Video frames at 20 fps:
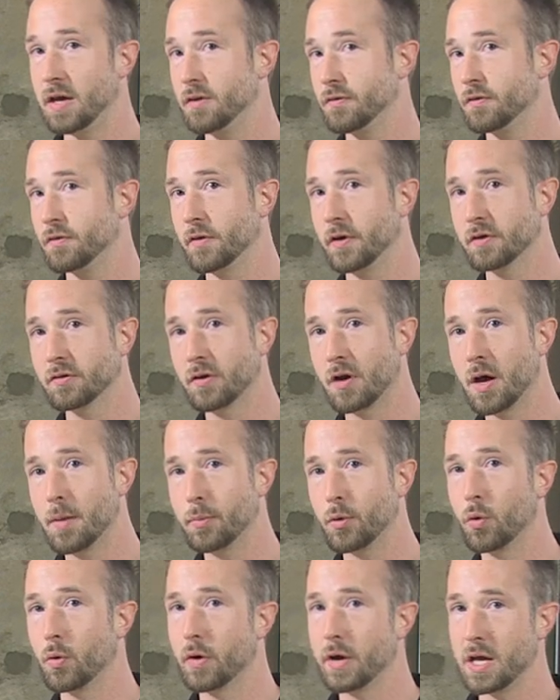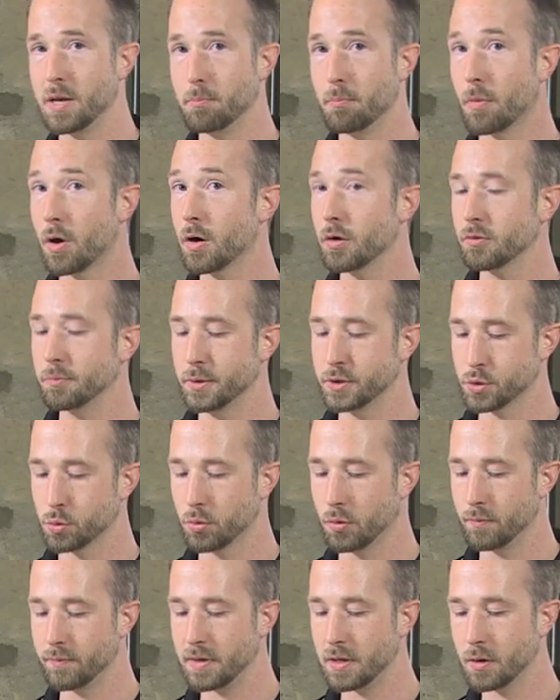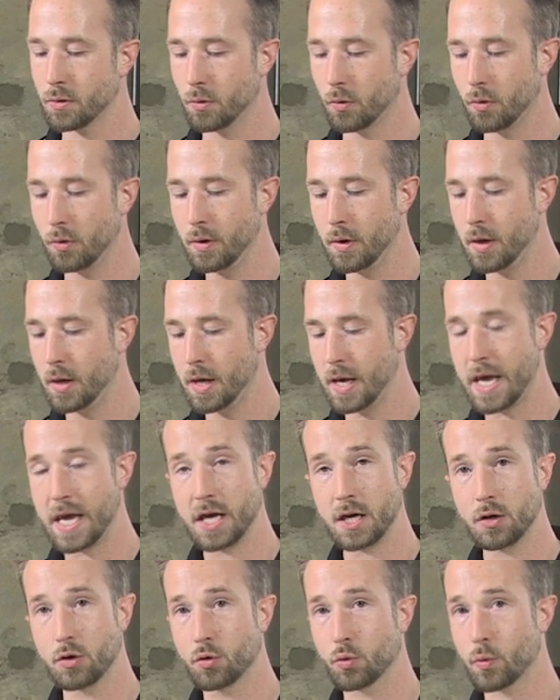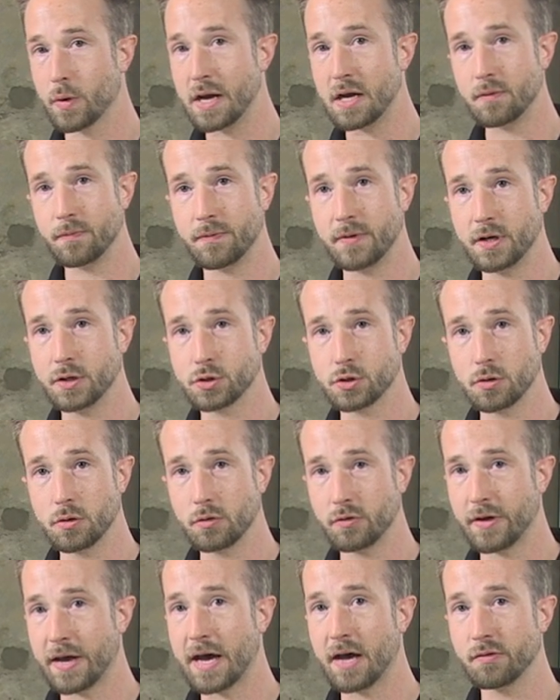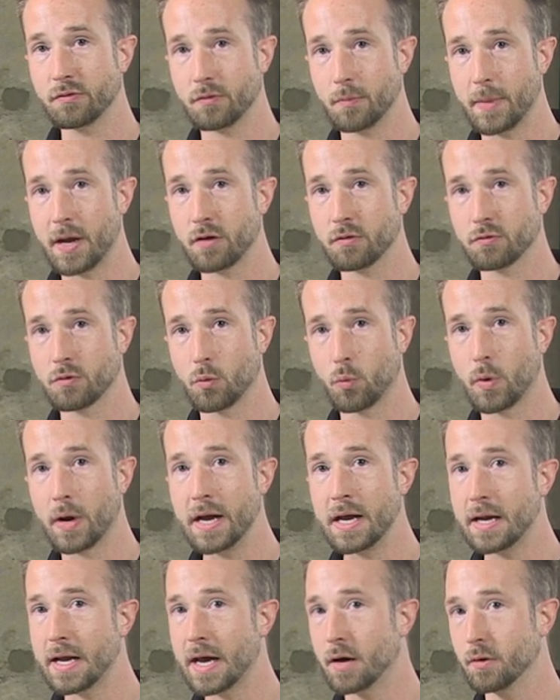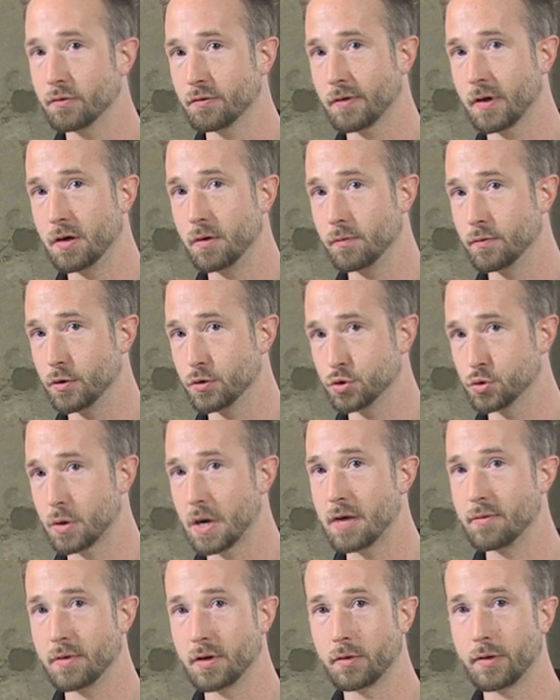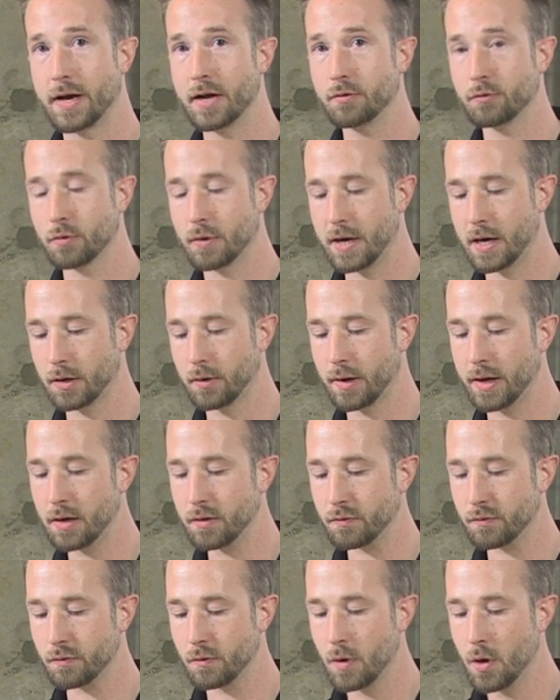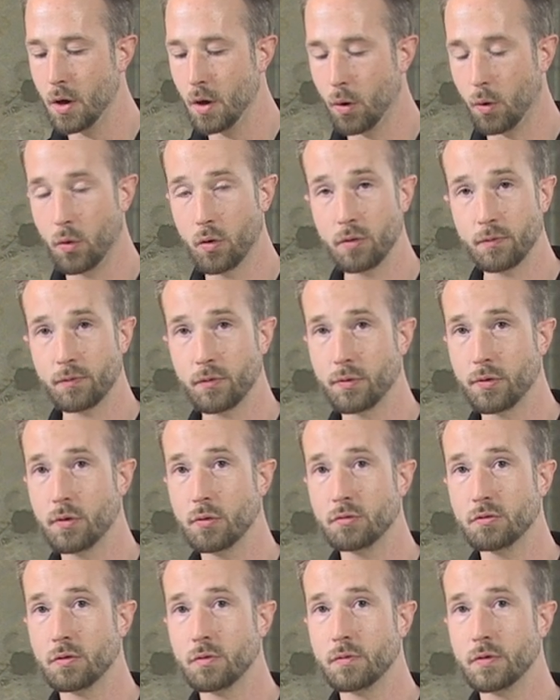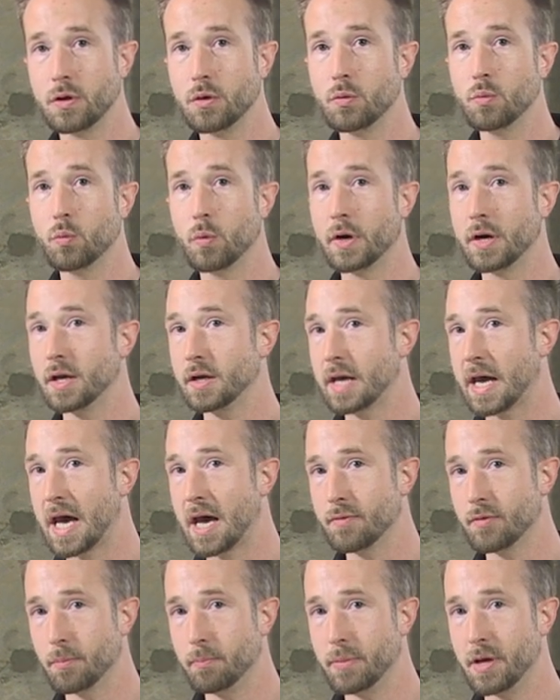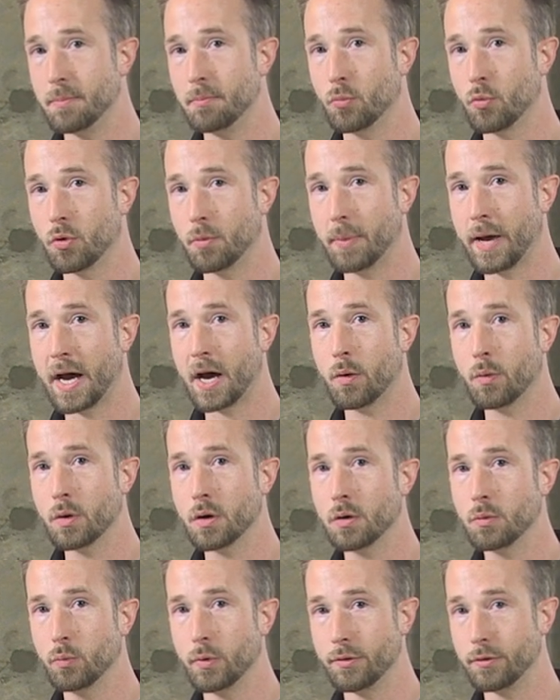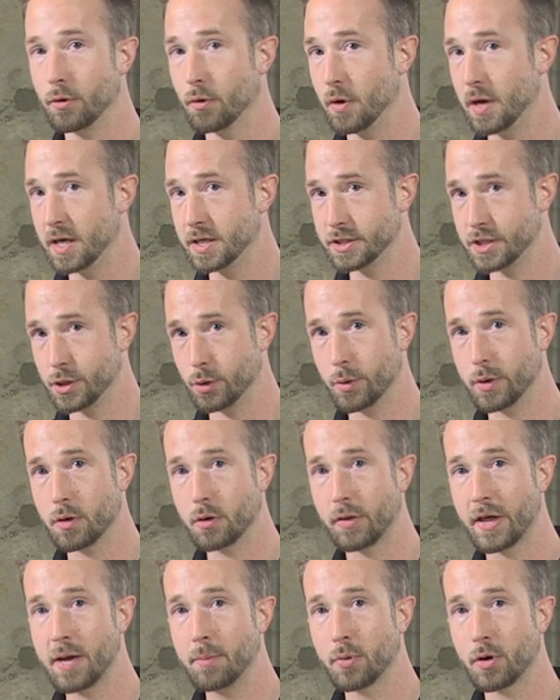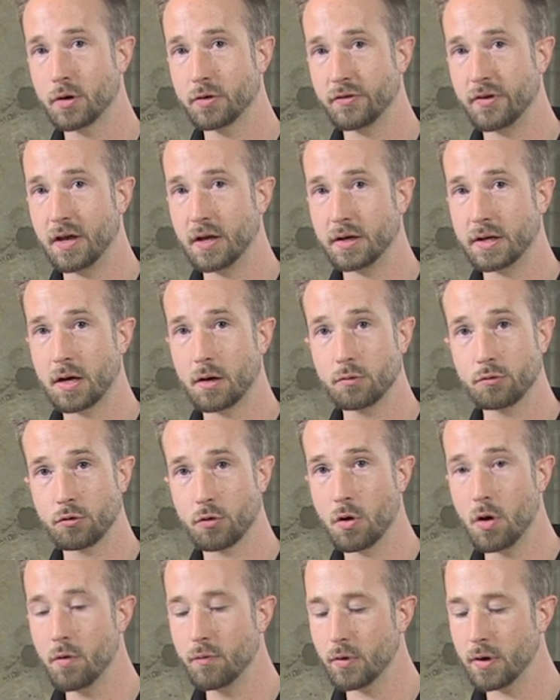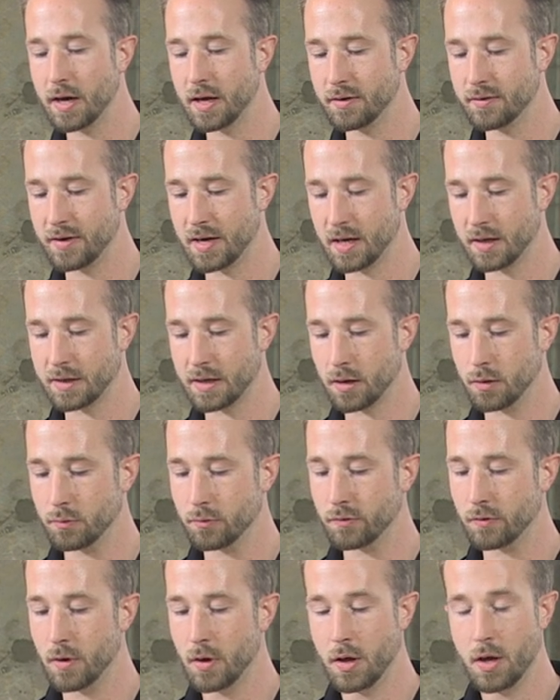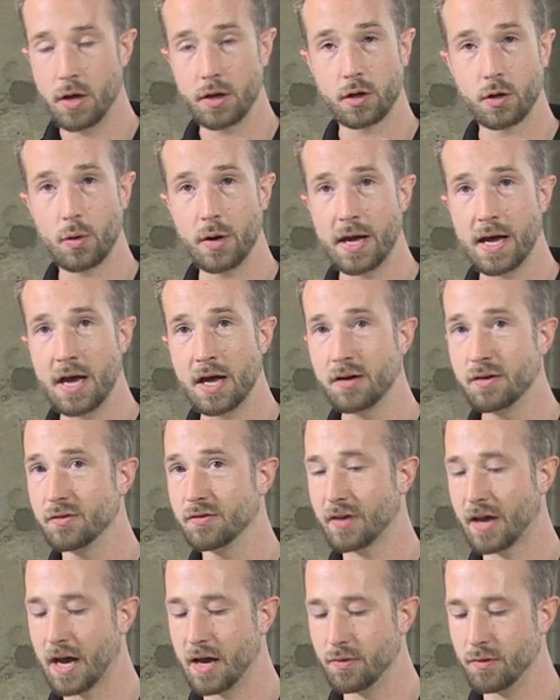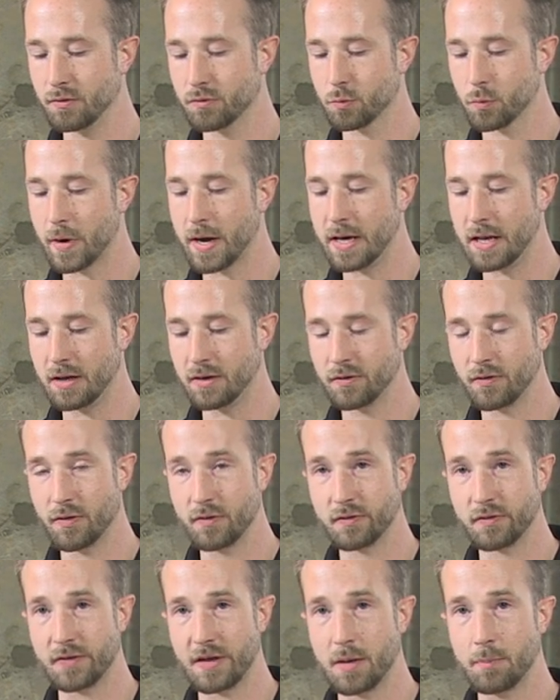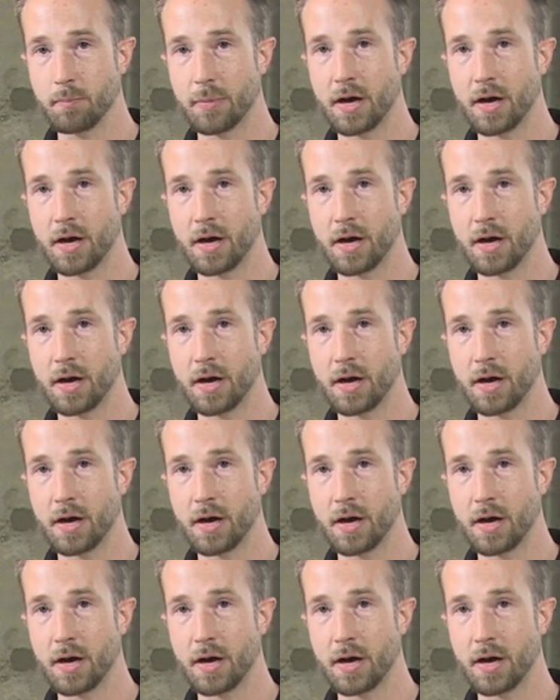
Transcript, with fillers: a slick top or a marked patrol vehicle, a great feature to add some extra white outside of your driving lights or headlights, or for those of you wanting to have a bit more power with your interior light bar takedowns or overhead takedowns, go ahead, tie this right into the same